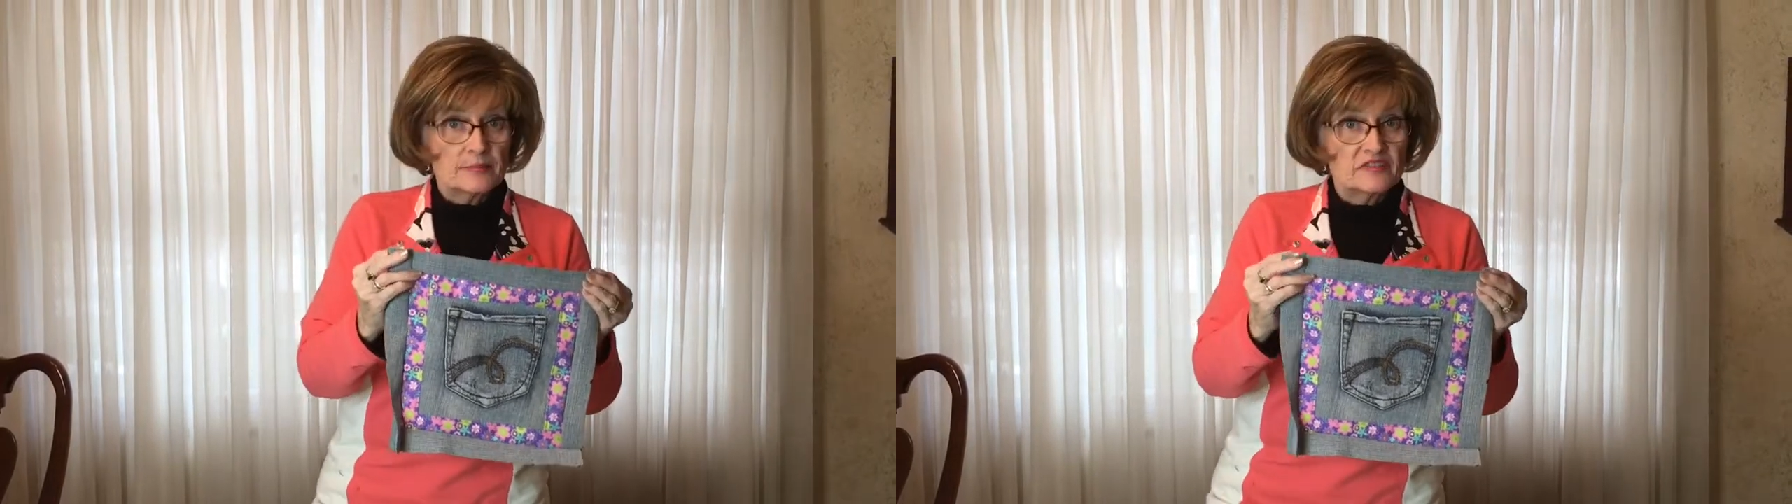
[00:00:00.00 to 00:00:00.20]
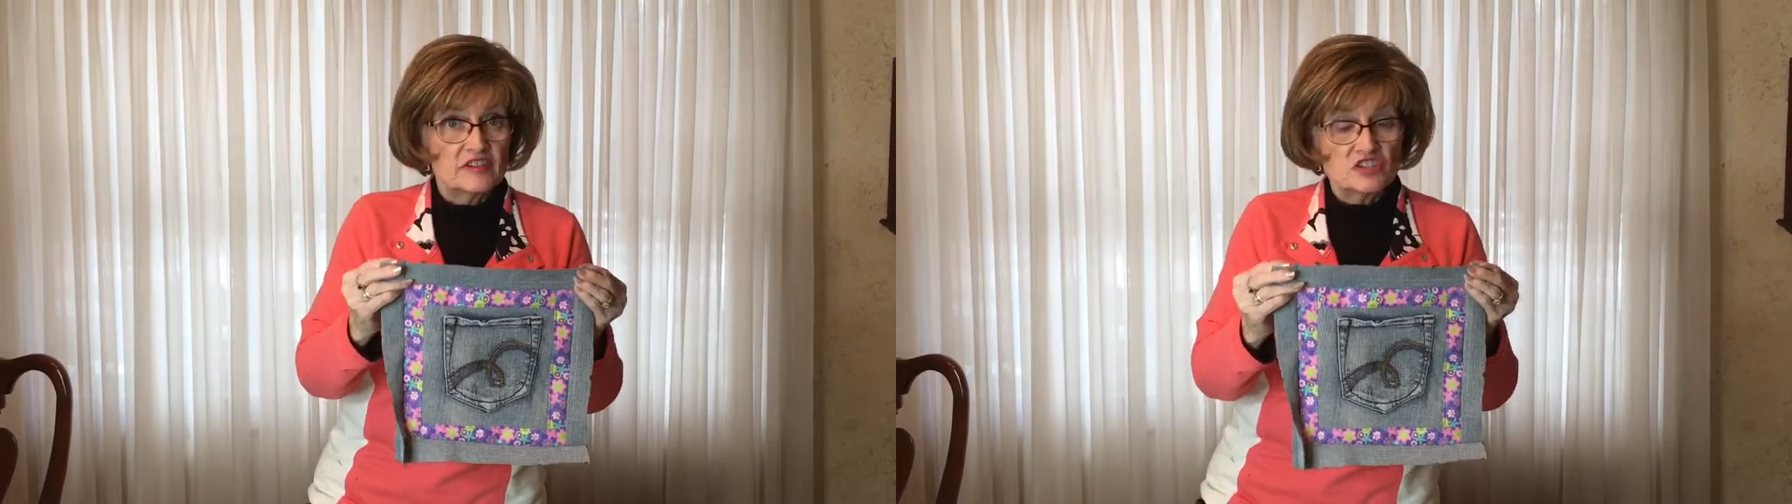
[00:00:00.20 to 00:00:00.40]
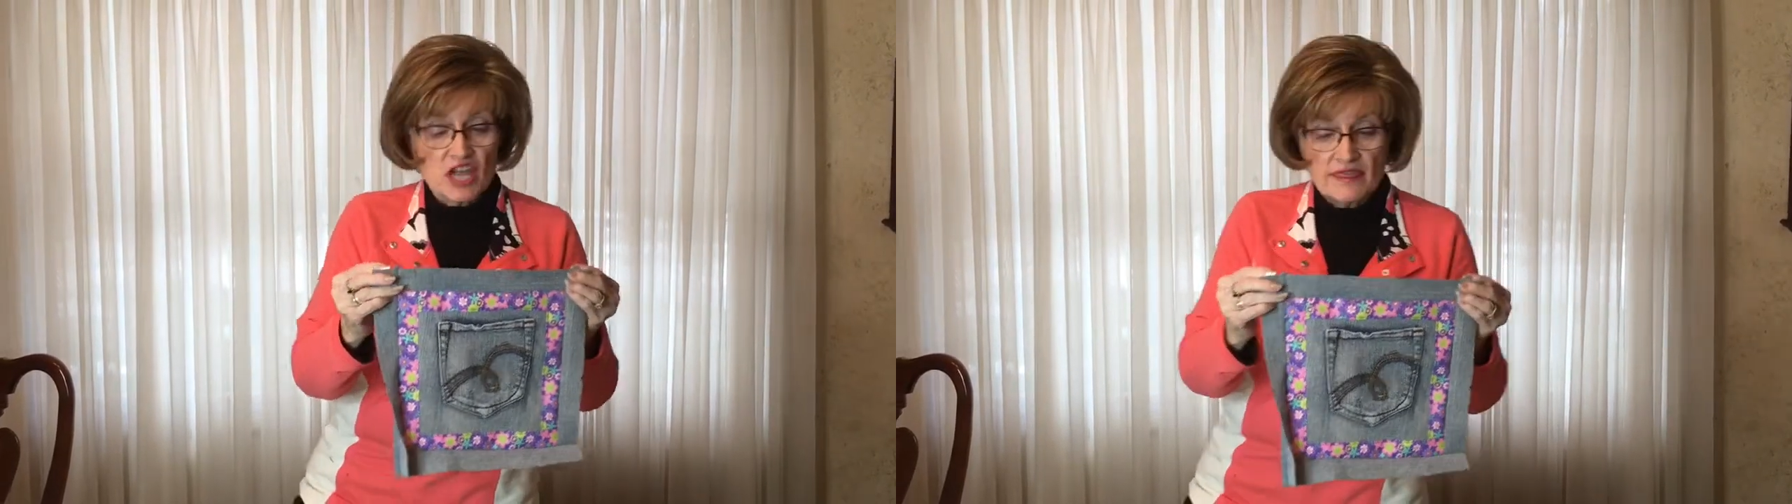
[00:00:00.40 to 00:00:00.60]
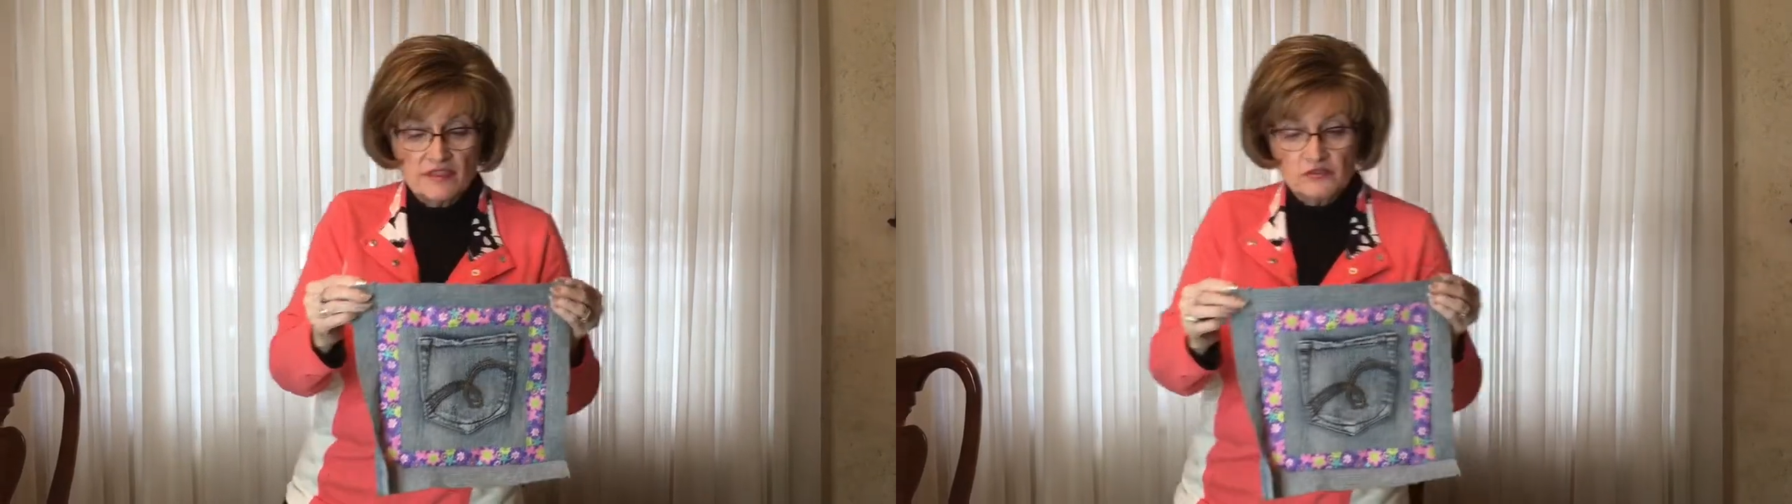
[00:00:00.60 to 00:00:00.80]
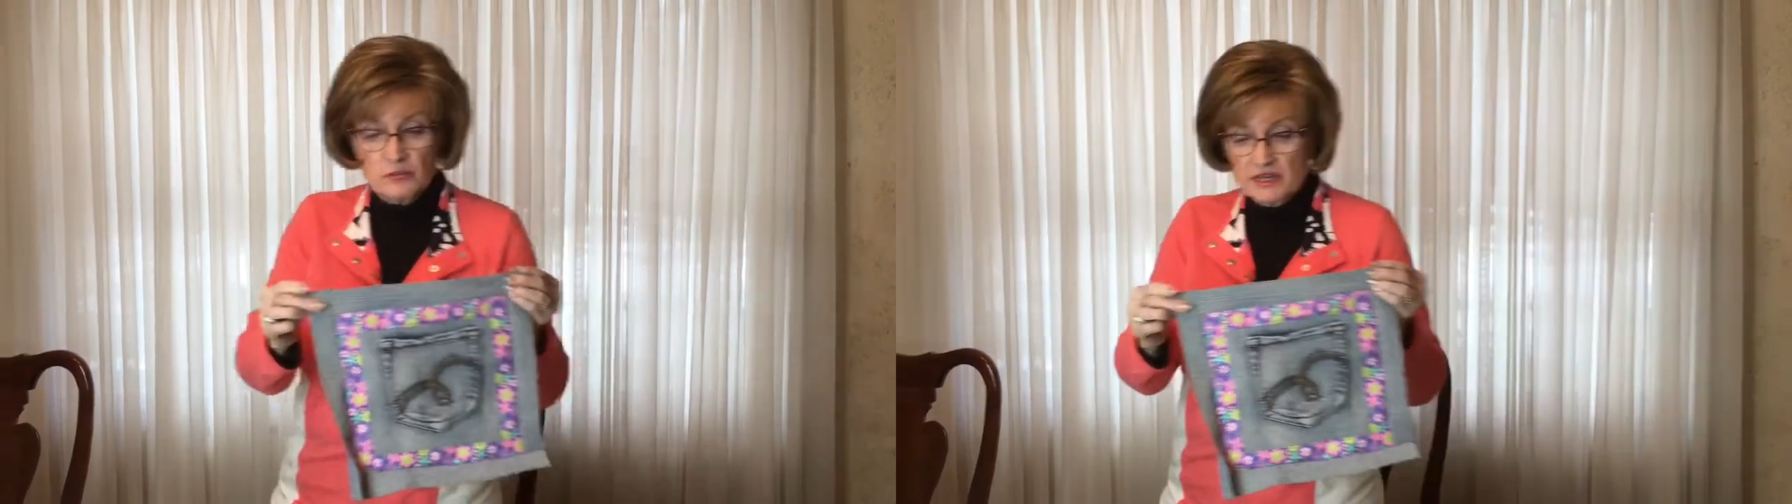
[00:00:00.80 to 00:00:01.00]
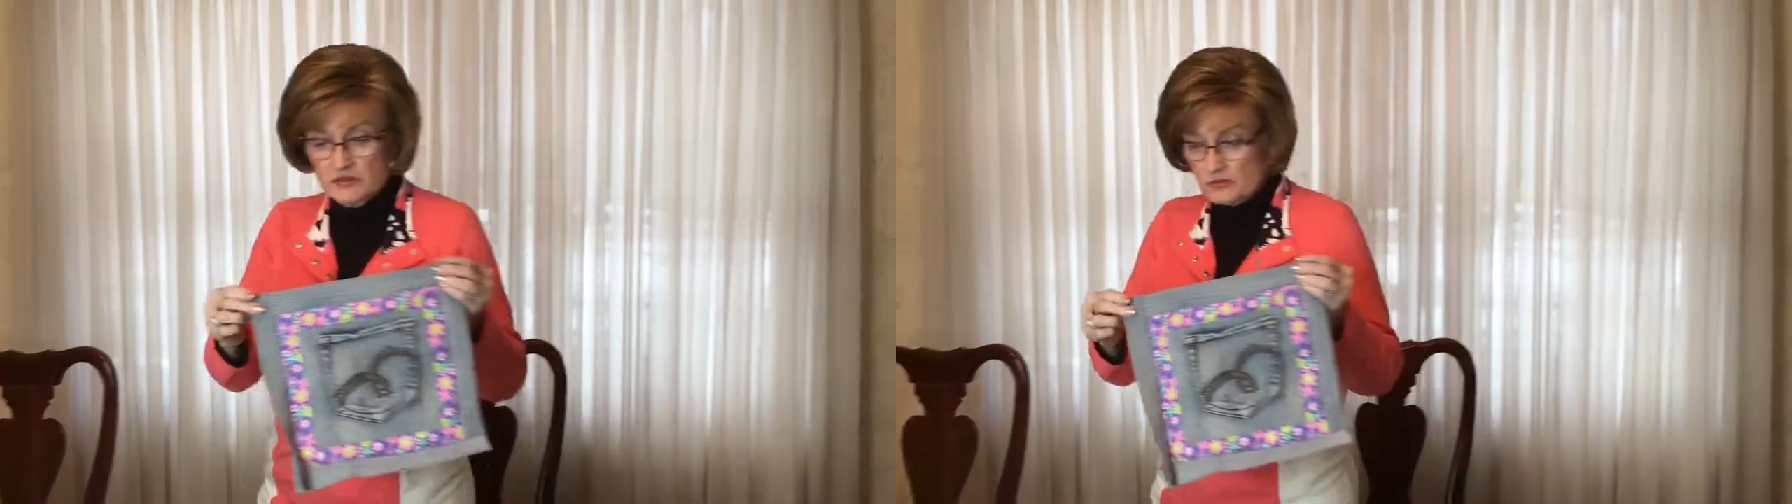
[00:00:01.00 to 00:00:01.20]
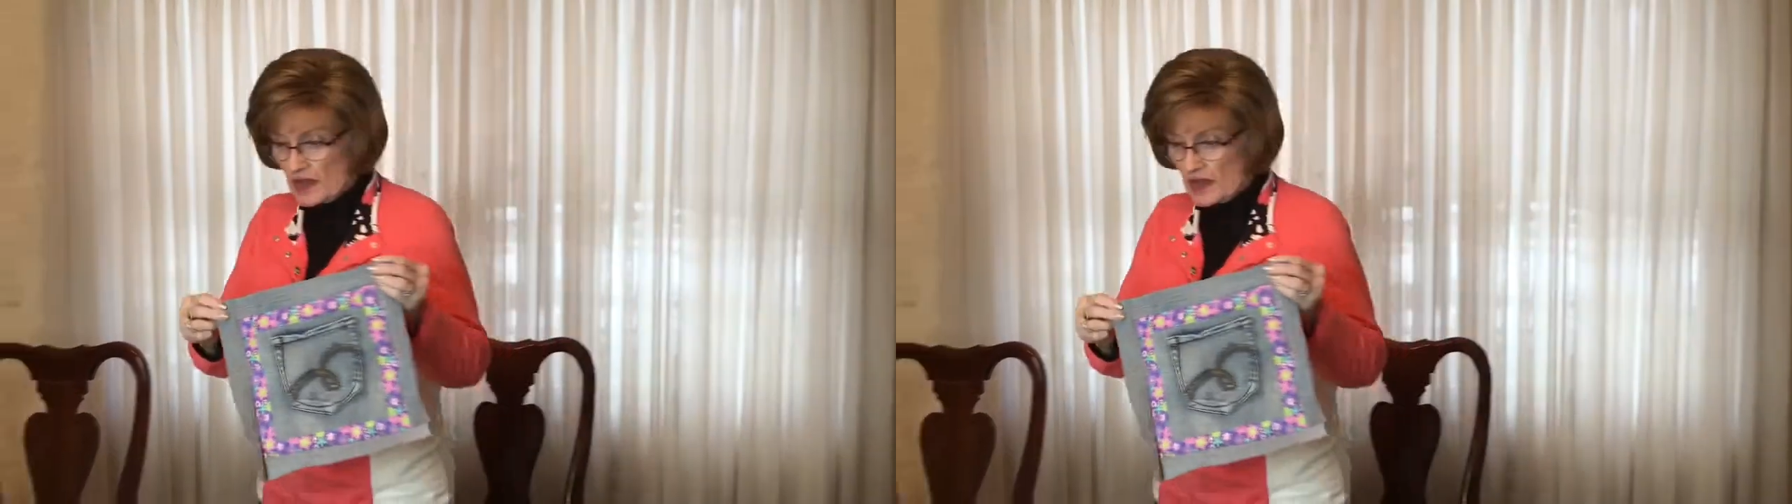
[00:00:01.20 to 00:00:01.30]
stitch on this one as